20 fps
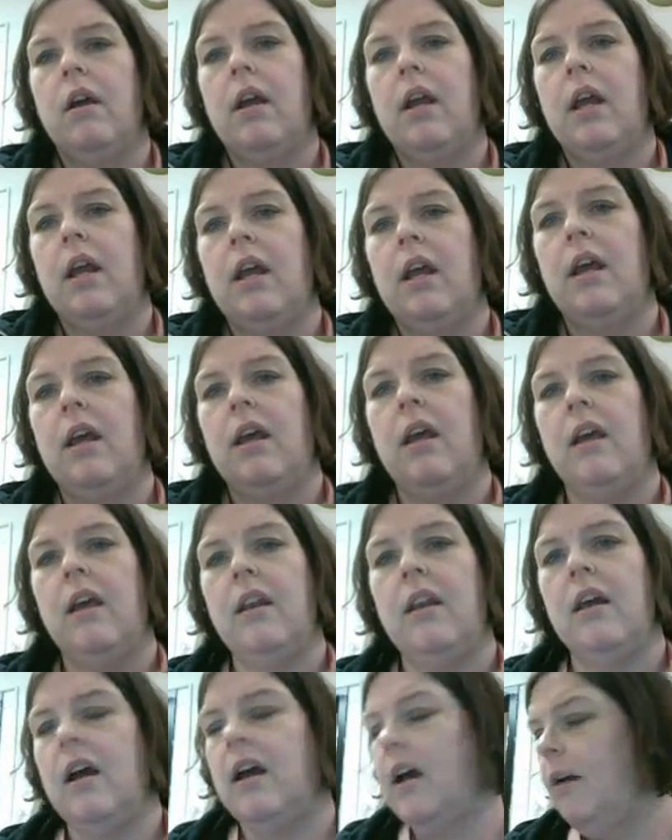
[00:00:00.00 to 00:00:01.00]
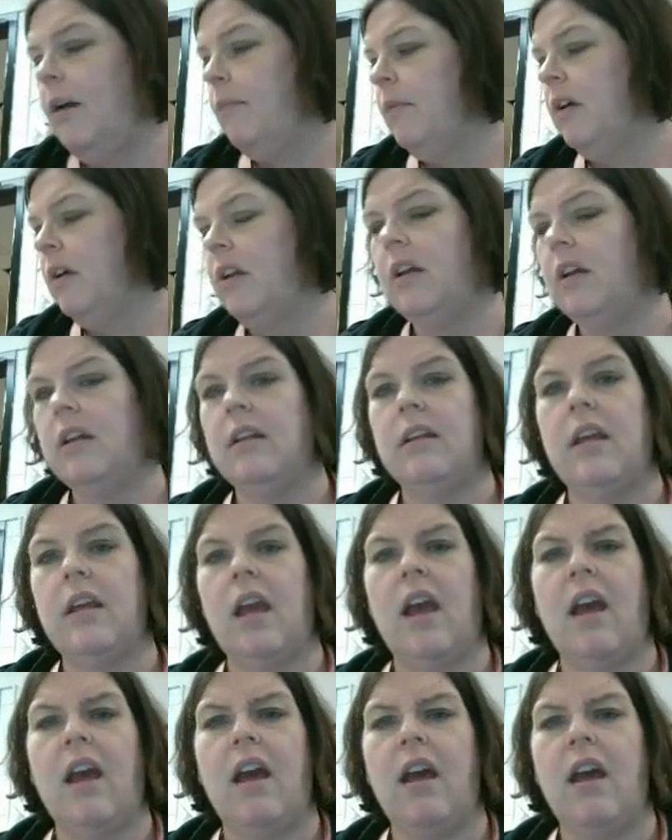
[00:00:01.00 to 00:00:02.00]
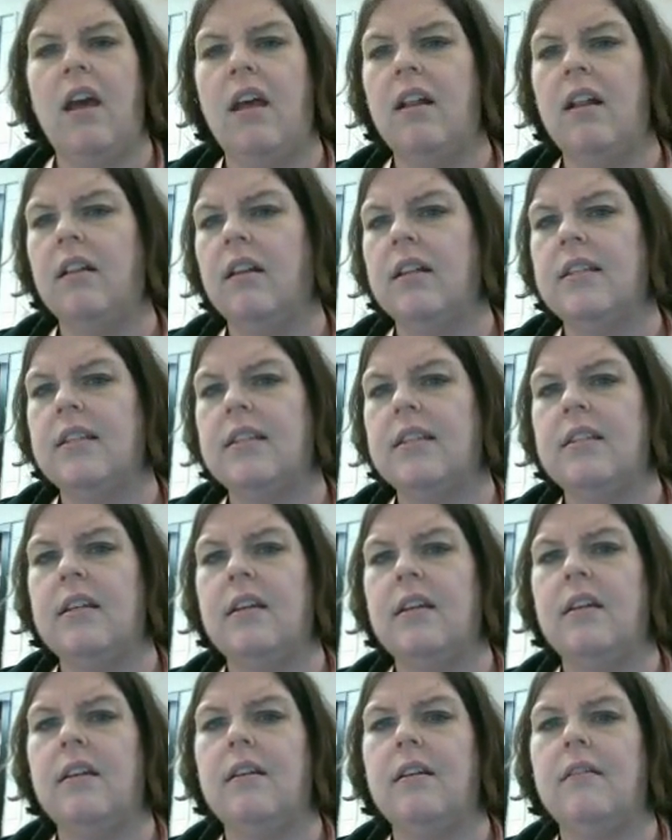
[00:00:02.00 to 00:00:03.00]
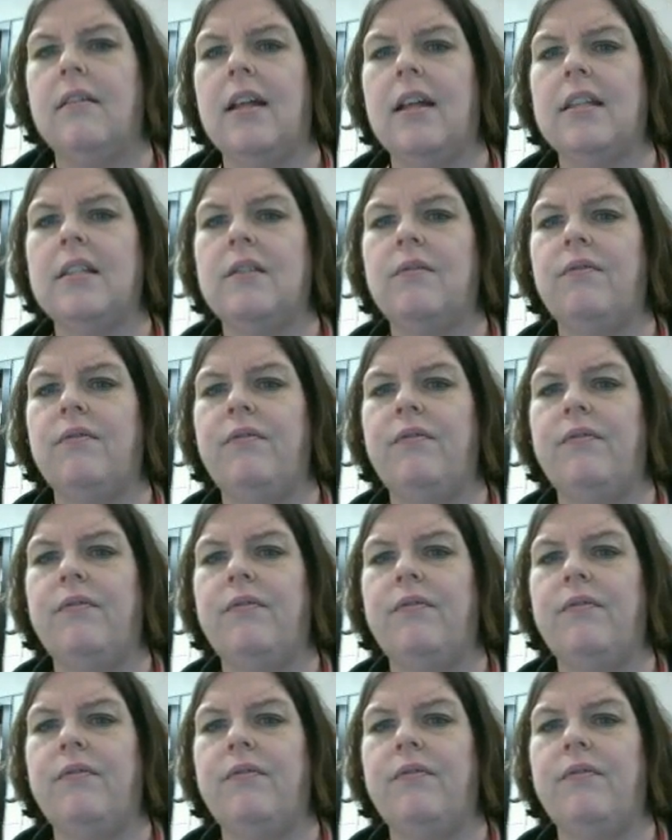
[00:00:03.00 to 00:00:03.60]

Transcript: And I'm going to get, let's see, that's